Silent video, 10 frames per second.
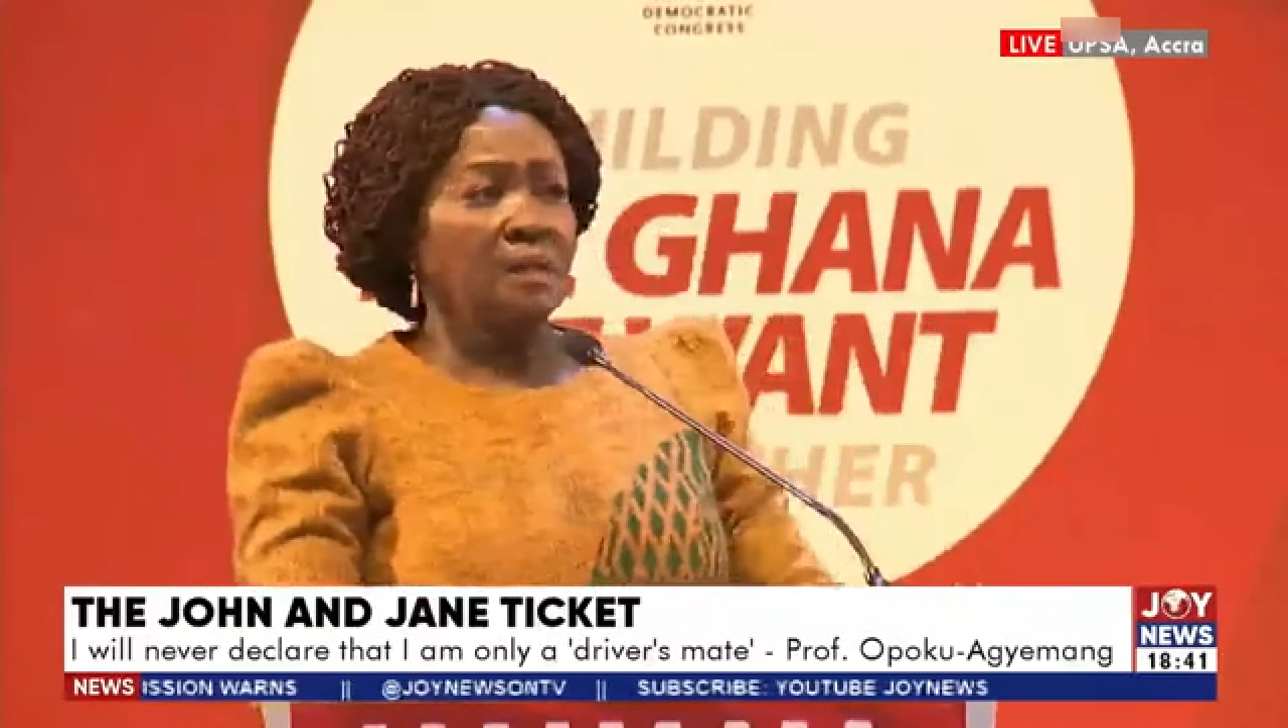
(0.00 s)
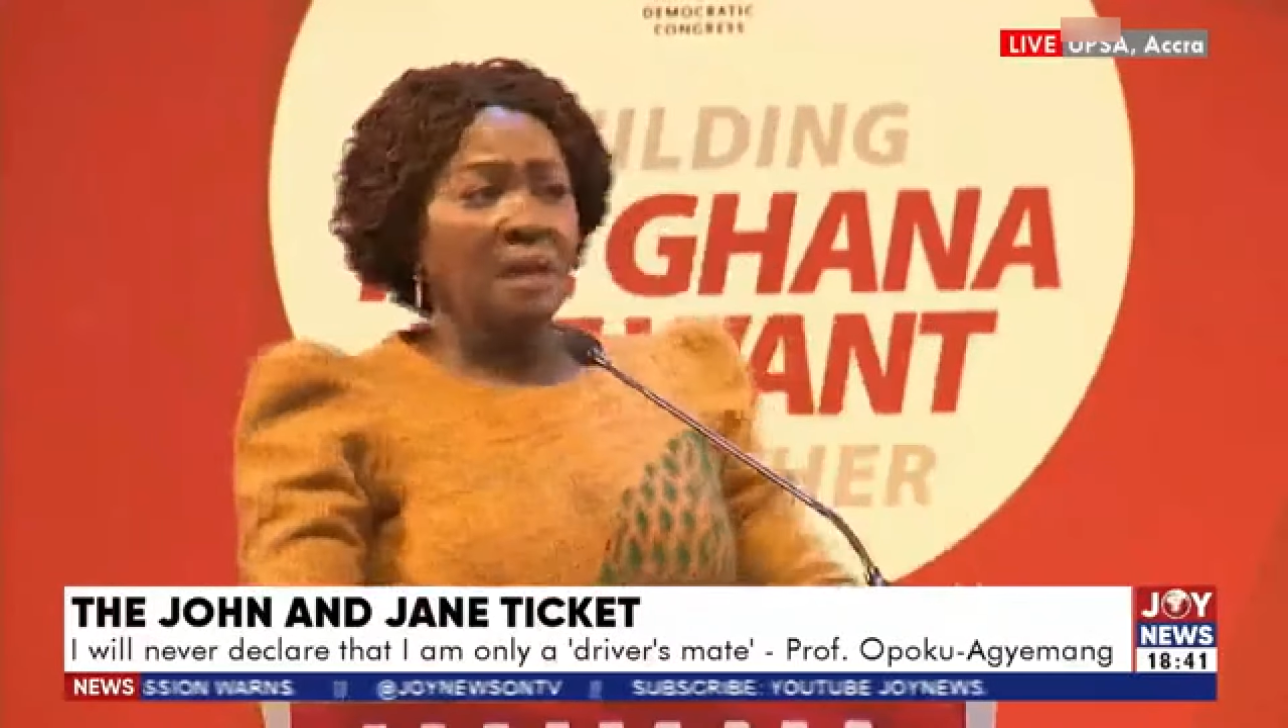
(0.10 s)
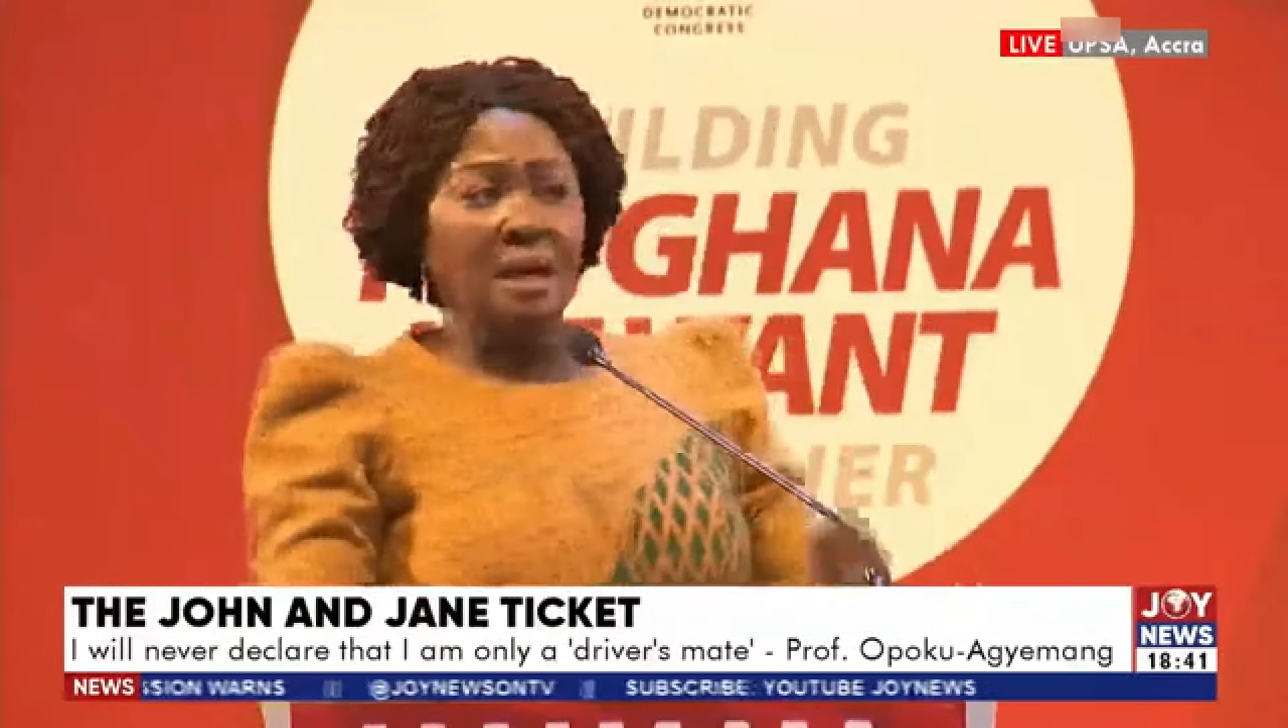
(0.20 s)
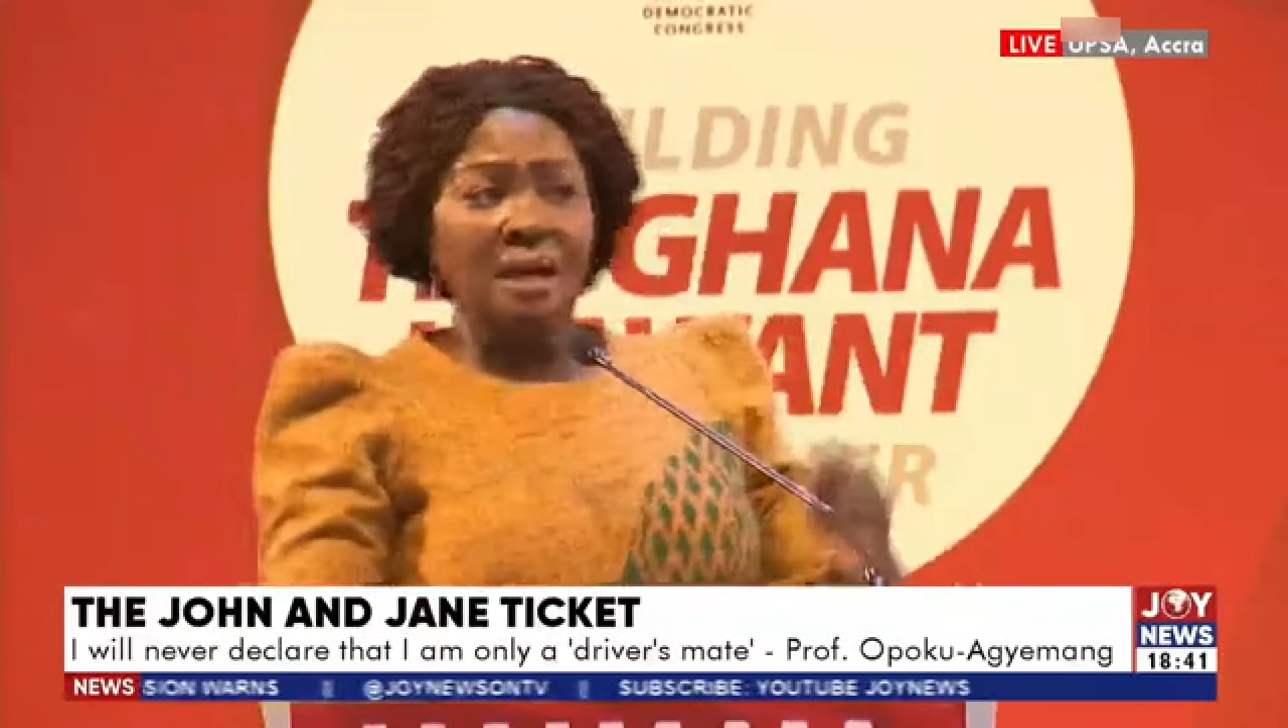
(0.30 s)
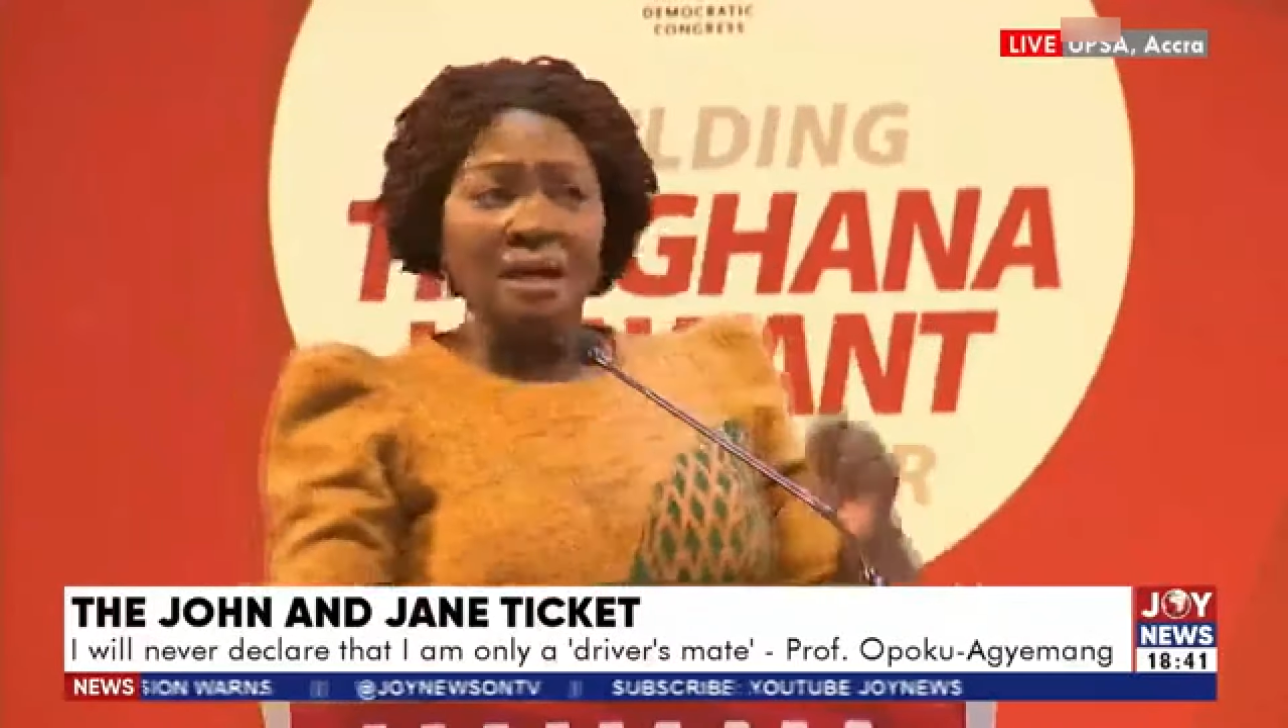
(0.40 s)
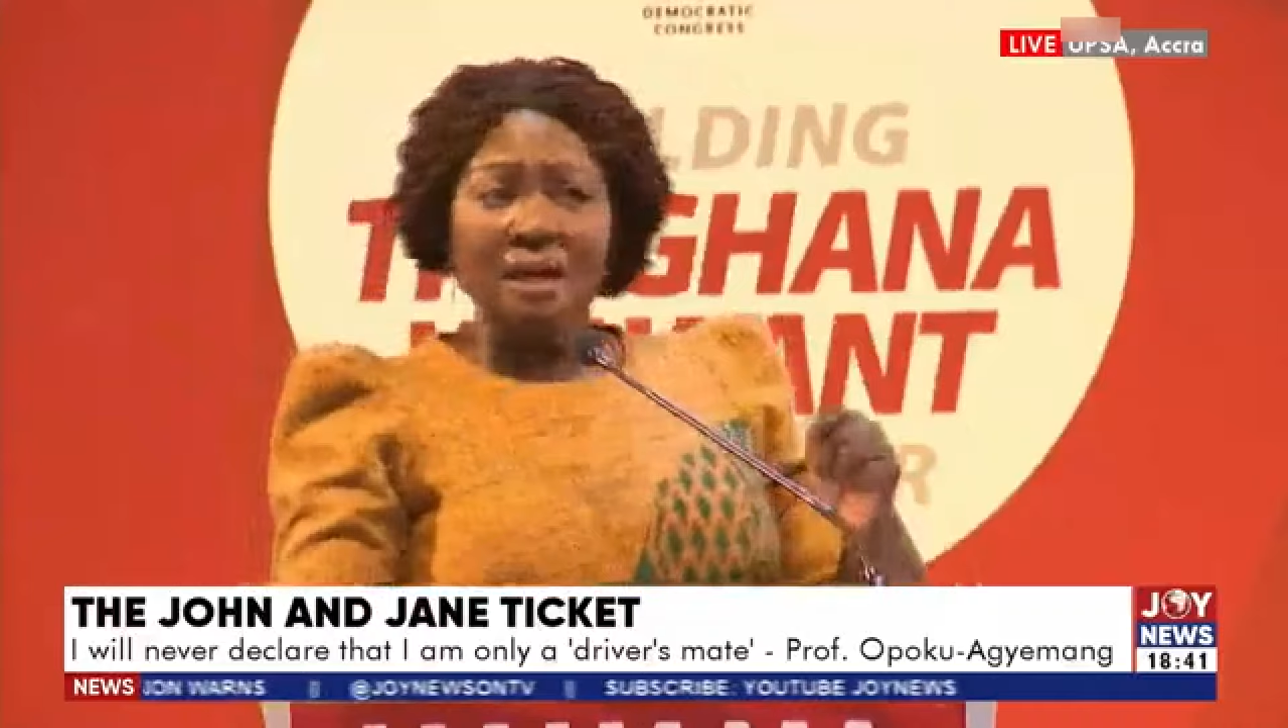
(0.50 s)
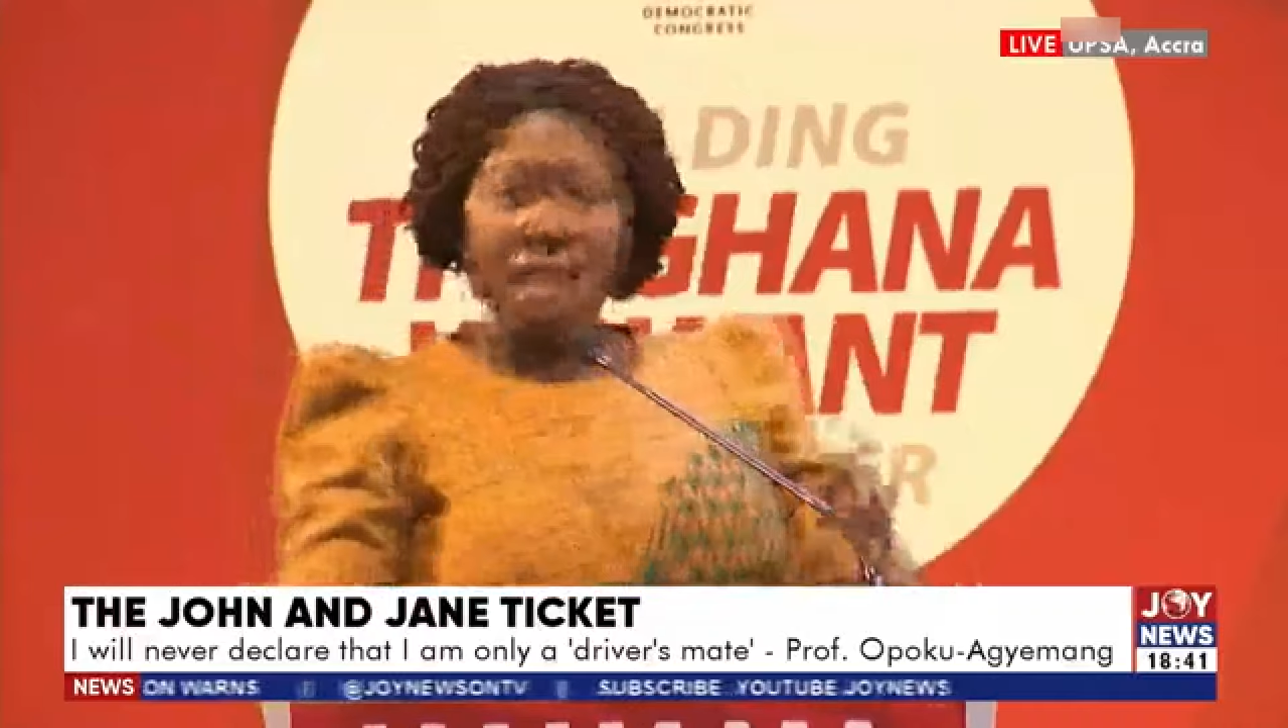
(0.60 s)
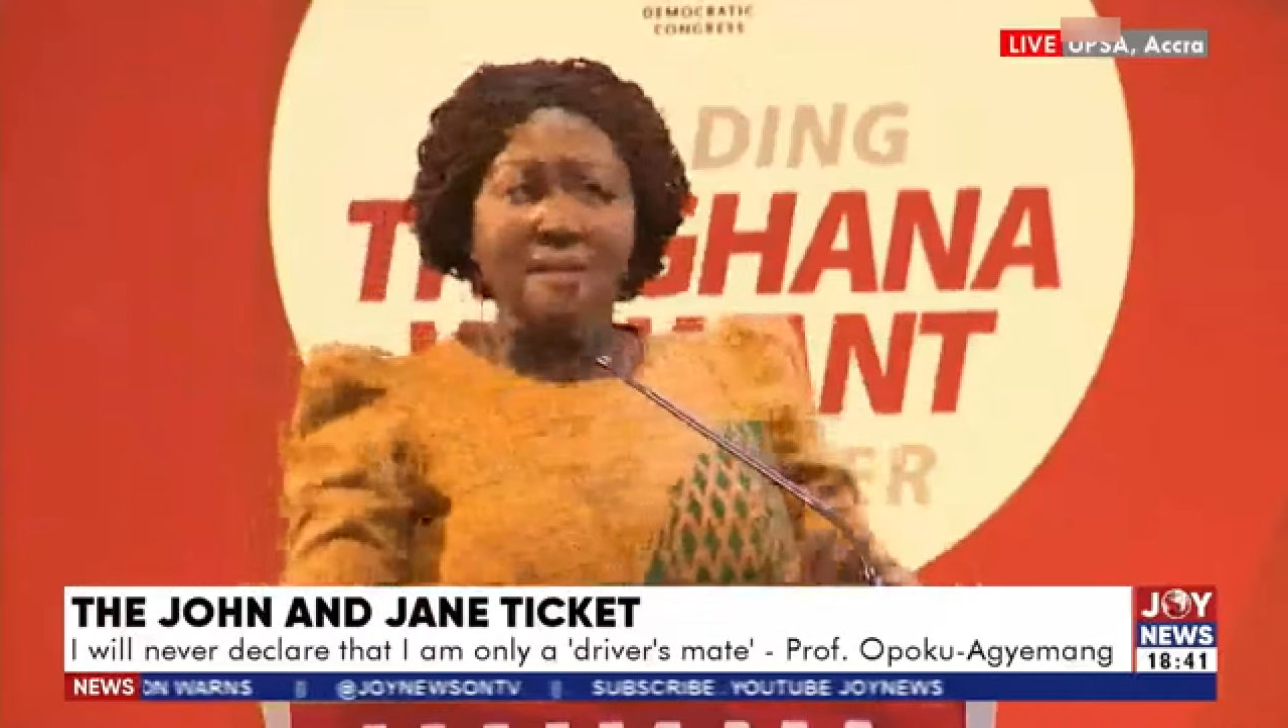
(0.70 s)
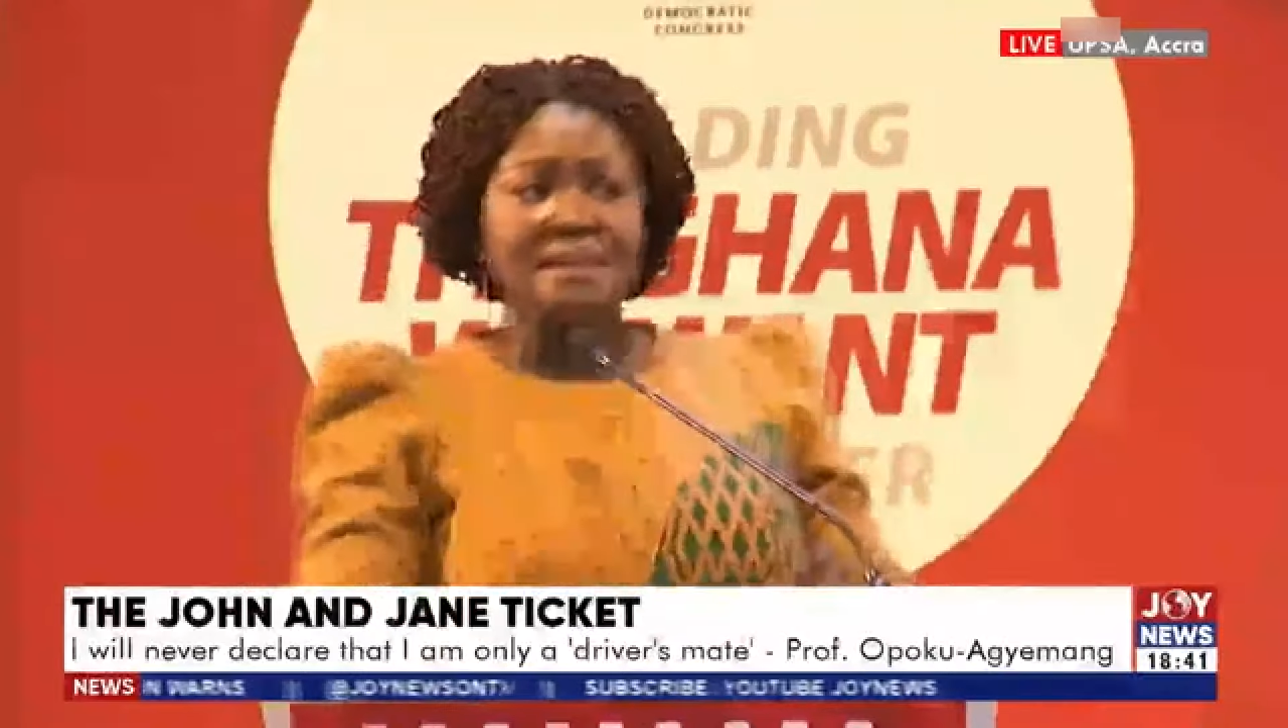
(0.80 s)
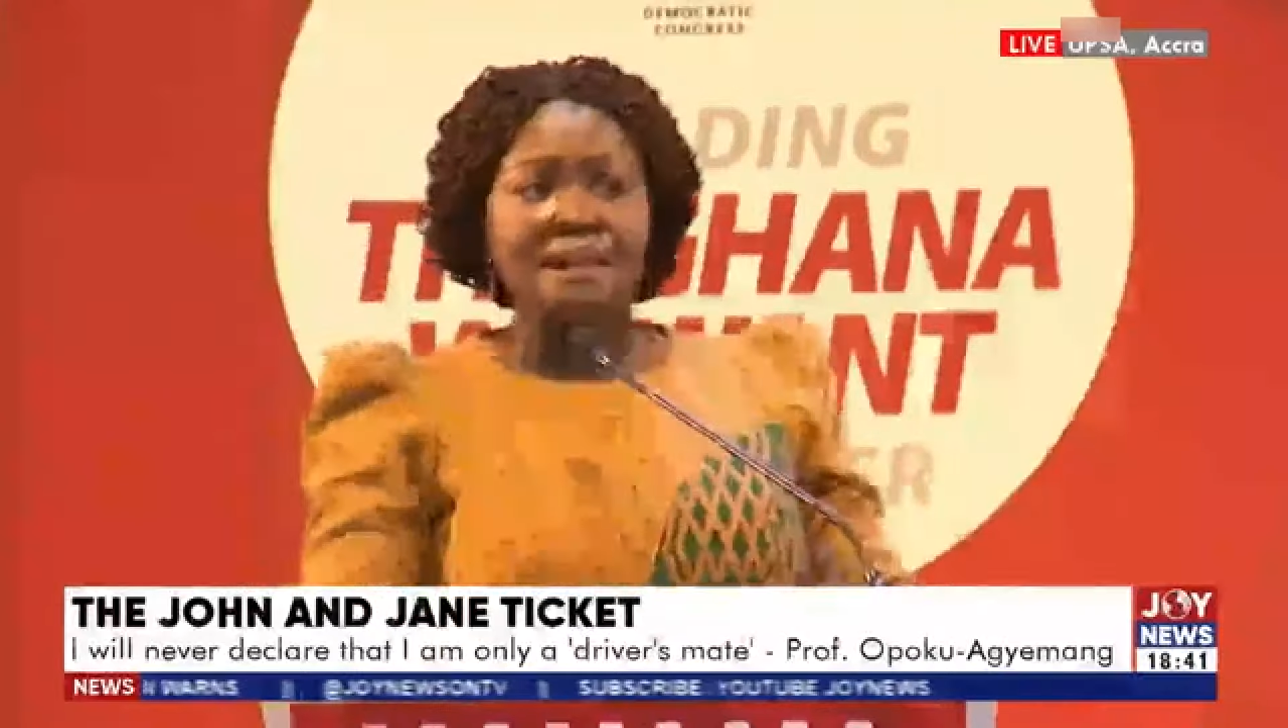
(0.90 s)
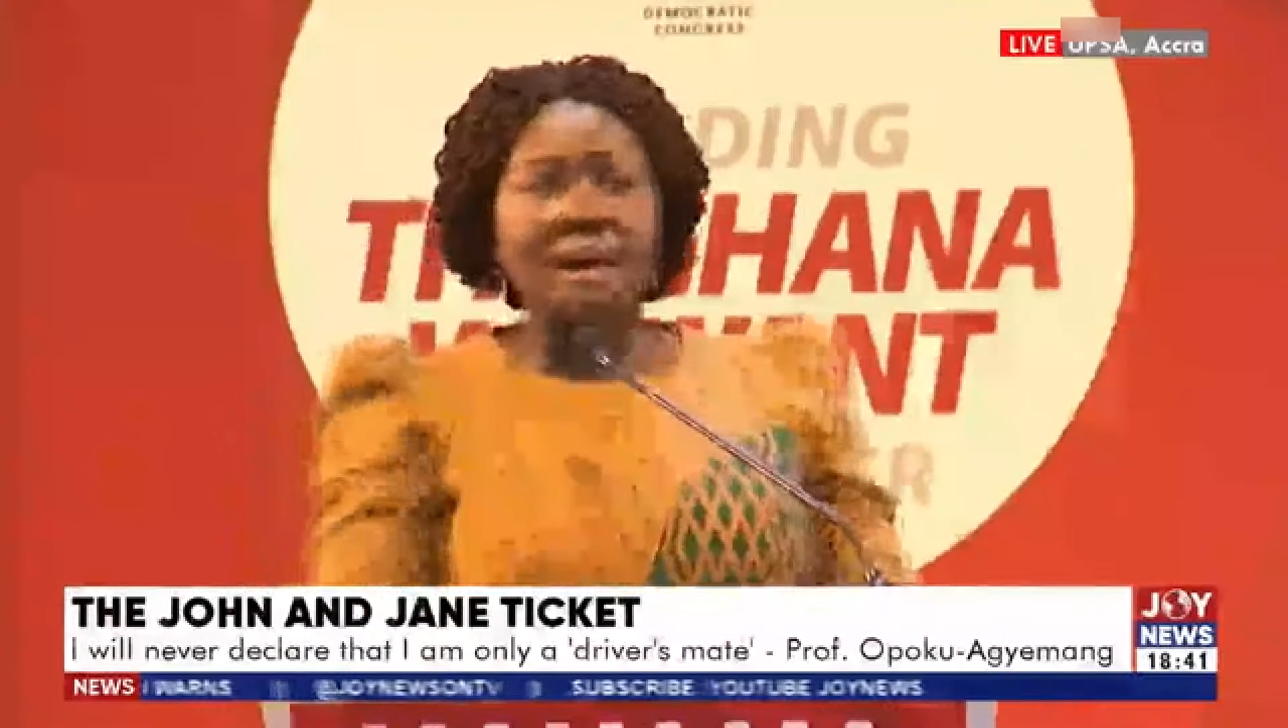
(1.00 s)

The election